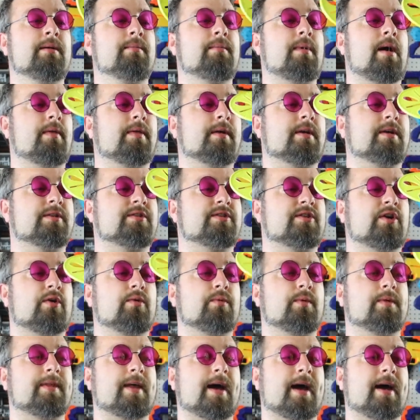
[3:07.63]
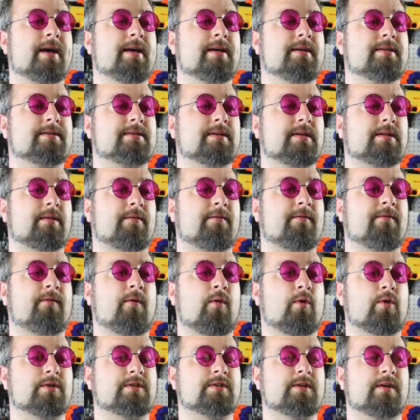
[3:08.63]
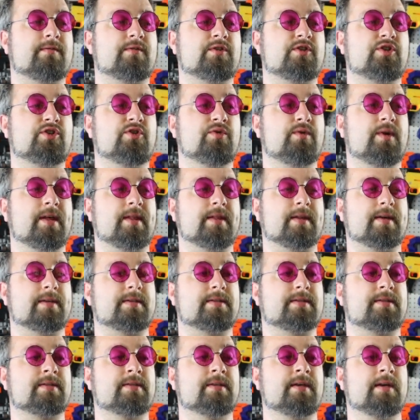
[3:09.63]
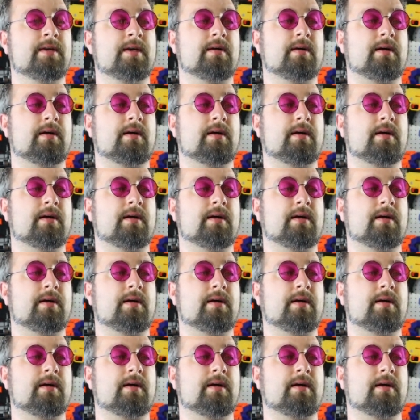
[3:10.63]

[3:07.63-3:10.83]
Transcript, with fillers: My only concern with that is that the force of shooting this